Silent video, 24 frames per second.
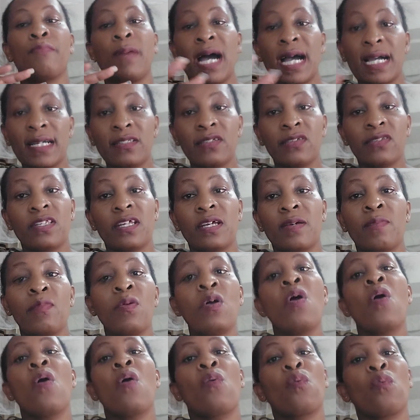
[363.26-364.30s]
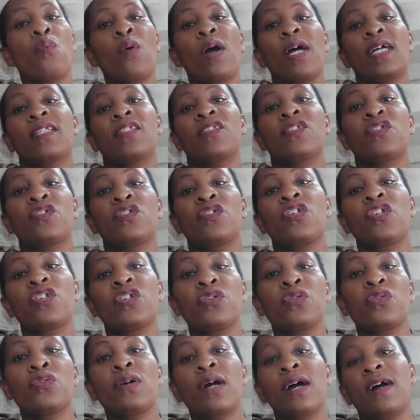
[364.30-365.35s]
back to them once
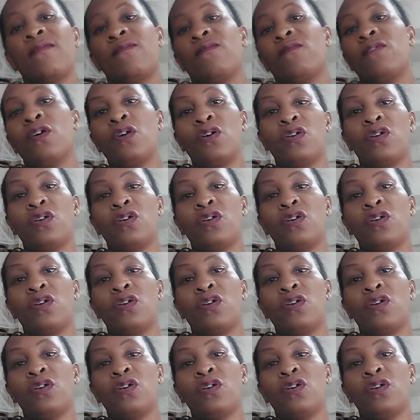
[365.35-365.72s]
you have